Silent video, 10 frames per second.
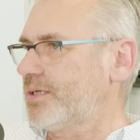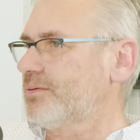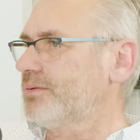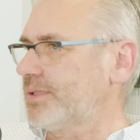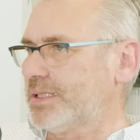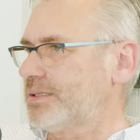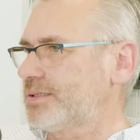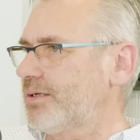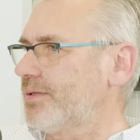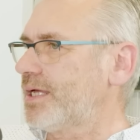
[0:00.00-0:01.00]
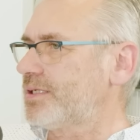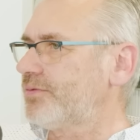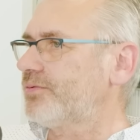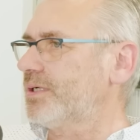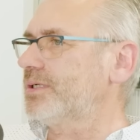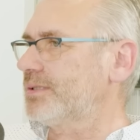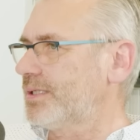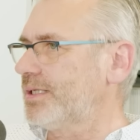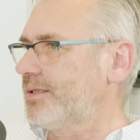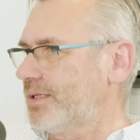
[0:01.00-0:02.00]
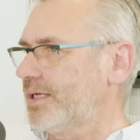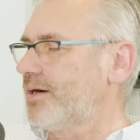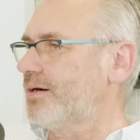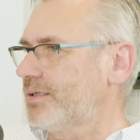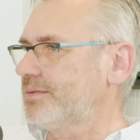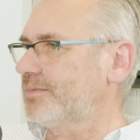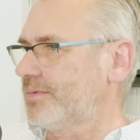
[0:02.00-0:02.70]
Eagle, it's not that different. They are